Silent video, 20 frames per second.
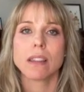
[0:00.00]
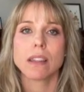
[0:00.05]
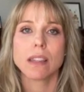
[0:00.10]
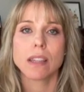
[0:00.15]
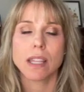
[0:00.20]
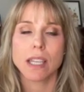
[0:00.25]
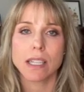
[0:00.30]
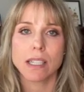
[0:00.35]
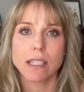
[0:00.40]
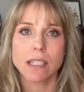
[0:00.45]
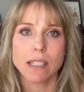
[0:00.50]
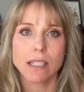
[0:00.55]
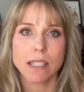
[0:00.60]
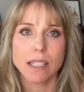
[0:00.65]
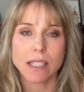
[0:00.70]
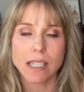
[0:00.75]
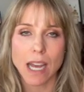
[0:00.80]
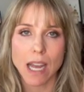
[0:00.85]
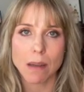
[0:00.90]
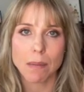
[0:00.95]
the
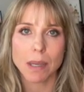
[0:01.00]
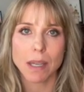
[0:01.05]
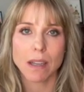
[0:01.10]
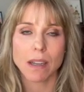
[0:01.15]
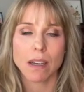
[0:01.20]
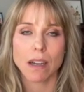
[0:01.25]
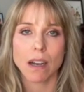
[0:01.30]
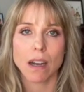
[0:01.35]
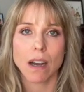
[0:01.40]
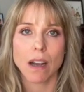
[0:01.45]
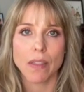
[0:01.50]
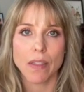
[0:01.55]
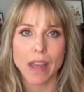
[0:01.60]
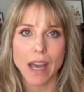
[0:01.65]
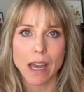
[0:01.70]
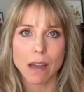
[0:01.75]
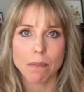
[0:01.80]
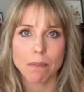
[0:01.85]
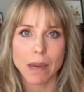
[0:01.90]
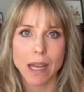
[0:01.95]
timing on
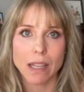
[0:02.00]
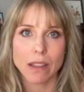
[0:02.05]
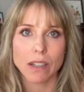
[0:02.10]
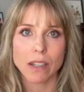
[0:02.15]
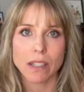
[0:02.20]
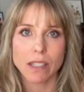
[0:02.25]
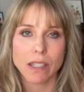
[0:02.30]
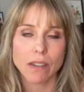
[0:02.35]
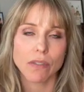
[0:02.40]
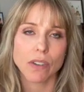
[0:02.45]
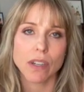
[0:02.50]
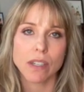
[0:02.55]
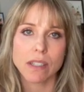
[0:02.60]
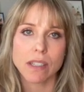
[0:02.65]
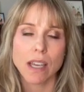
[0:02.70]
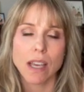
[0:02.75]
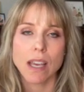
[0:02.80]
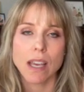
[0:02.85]
that might look different,